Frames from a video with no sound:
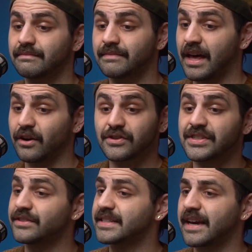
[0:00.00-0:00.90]
that are
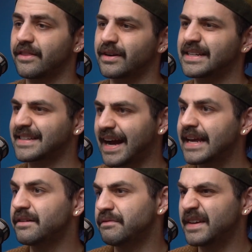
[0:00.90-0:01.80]
still together is
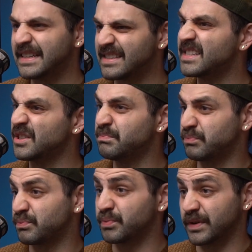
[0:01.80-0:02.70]
kind of it's still
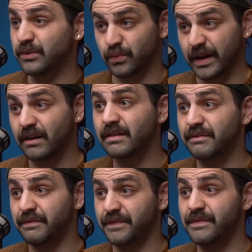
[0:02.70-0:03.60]
pretty rare. It,
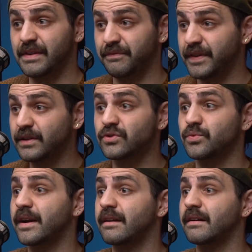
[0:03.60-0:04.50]
yeah. it feels
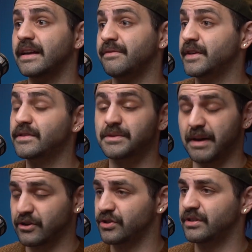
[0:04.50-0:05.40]
rare. It feels
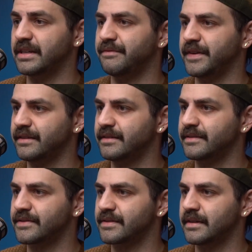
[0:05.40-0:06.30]
special. It
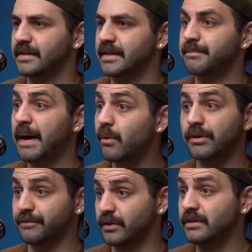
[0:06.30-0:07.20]
feels yeah.
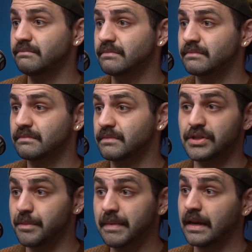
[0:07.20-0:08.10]
powerful
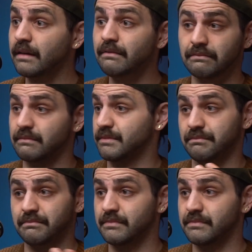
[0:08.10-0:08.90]
to me. Yeah.